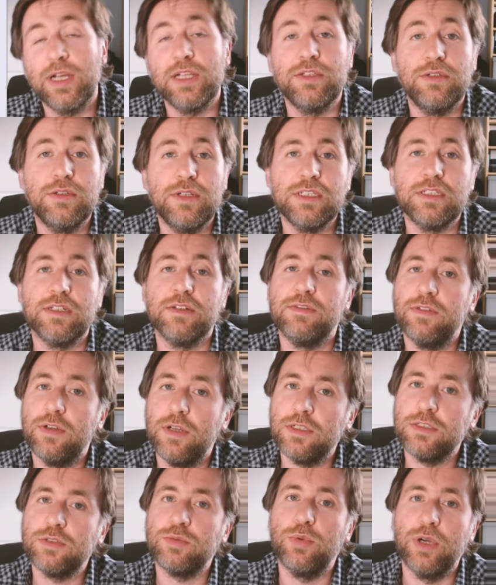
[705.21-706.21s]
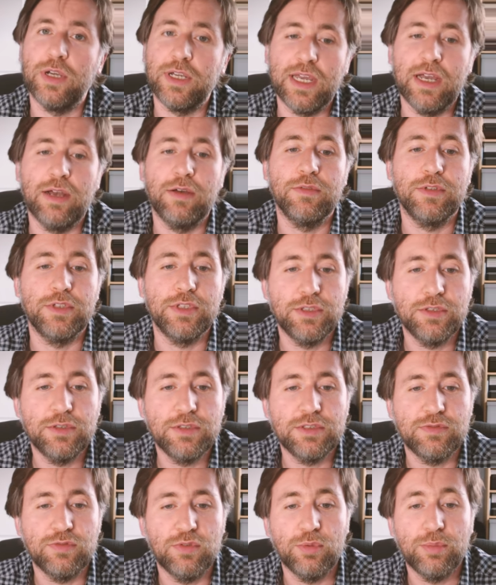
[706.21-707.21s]
and you need to first work out the
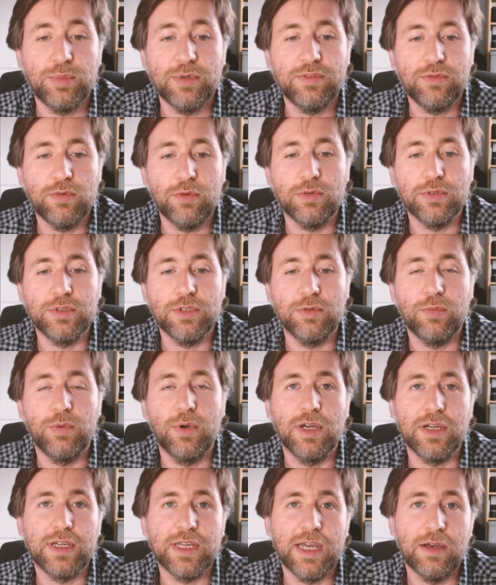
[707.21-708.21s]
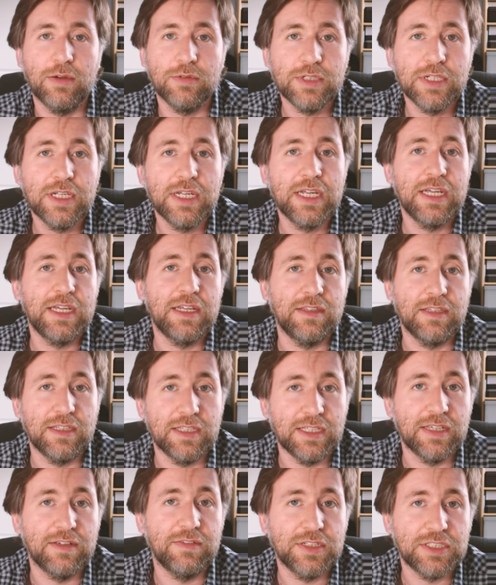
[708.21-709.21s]
useful before you work out
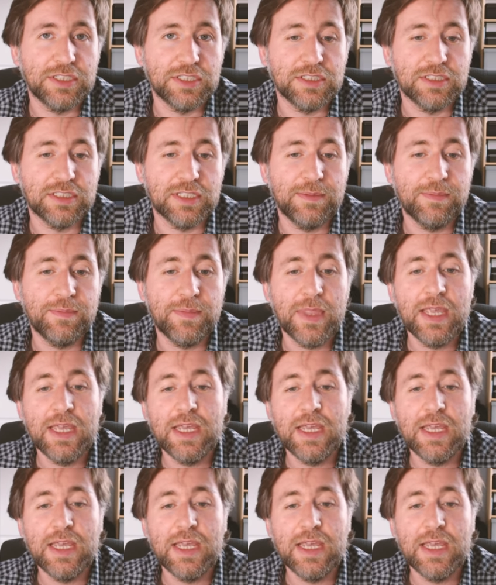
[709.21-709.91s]
the efficiency.